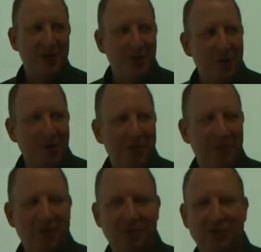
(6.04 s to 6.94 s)
what I'm
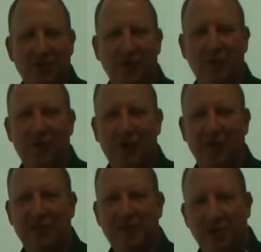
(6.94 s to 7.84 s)
going to do
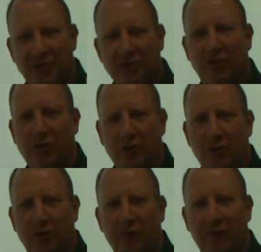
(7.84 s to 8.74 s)
is go
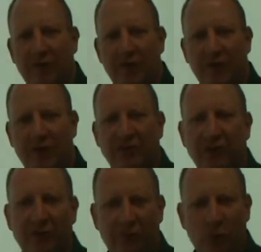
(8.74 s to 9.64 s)
through a derivation
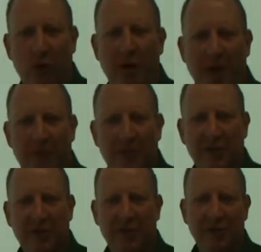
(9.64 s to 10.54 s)
of what
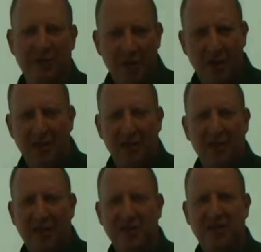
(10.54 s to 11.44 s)
happens,
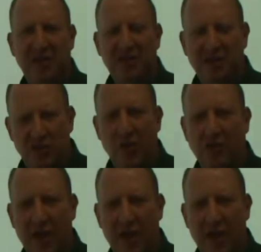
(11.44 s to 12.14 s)
let's say you don't